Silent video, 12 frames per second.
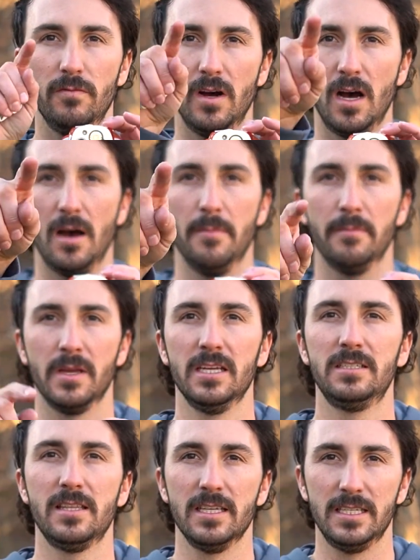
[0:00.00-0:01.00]

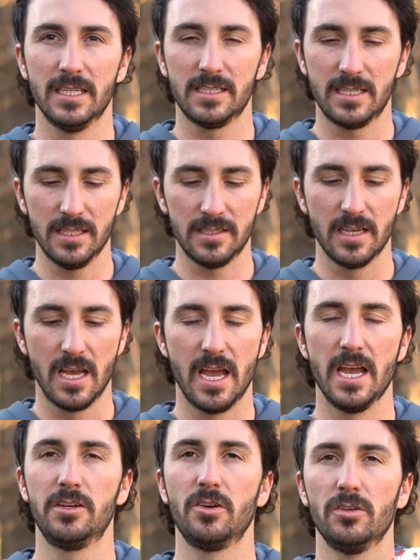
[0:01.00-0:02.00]
into the distance,
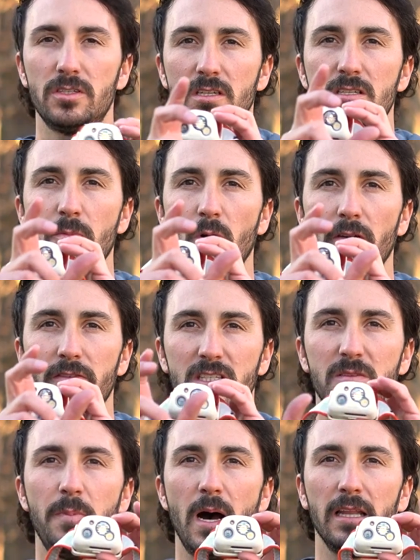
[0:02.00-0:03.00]
it turns into more of a
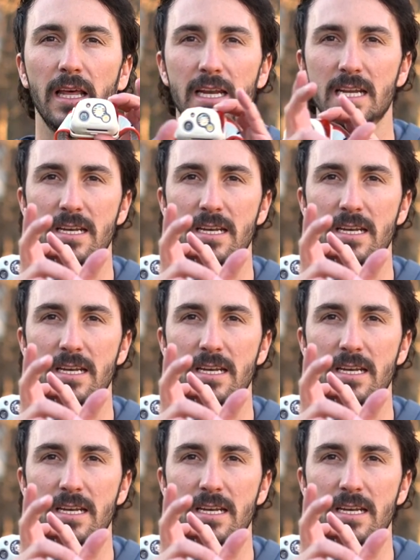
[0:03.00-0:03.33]
spotlight.